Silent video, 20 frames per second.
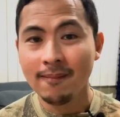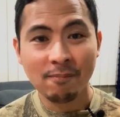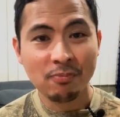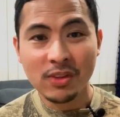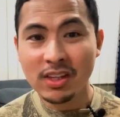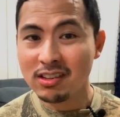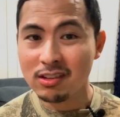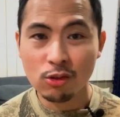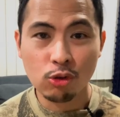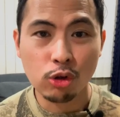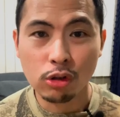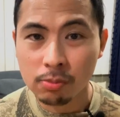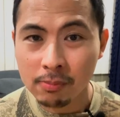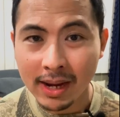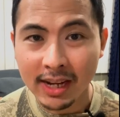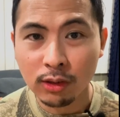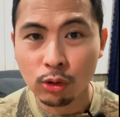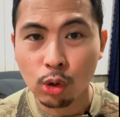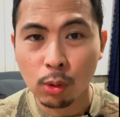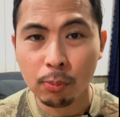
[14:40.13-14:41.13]
This is just
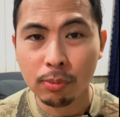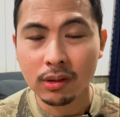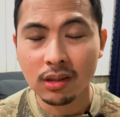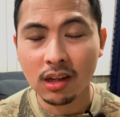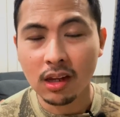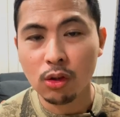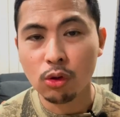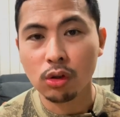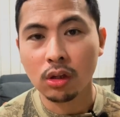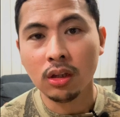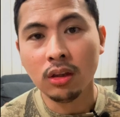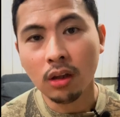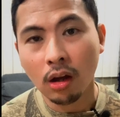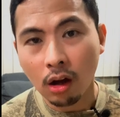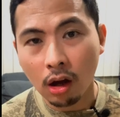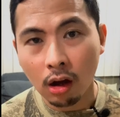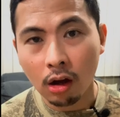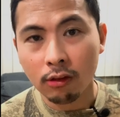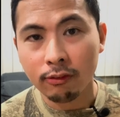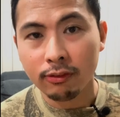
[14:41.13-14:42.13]
my interpretation
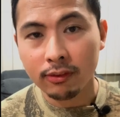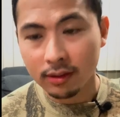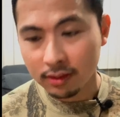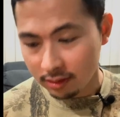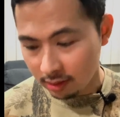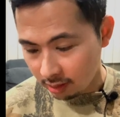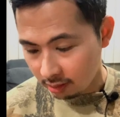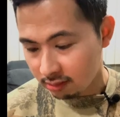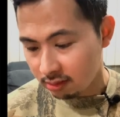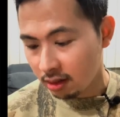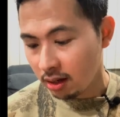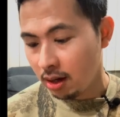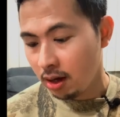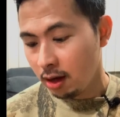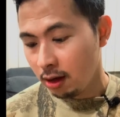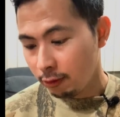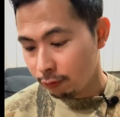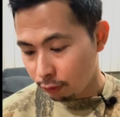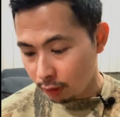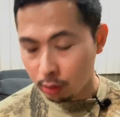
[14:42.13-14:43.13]
of this
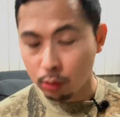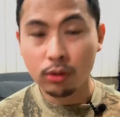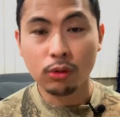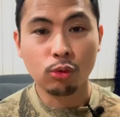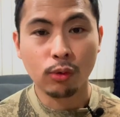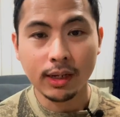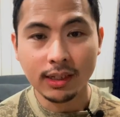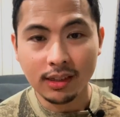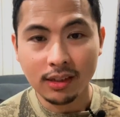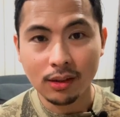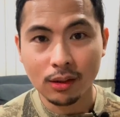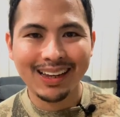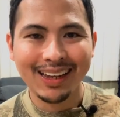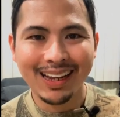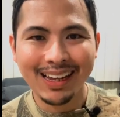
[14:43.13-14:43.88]
fragrance right here.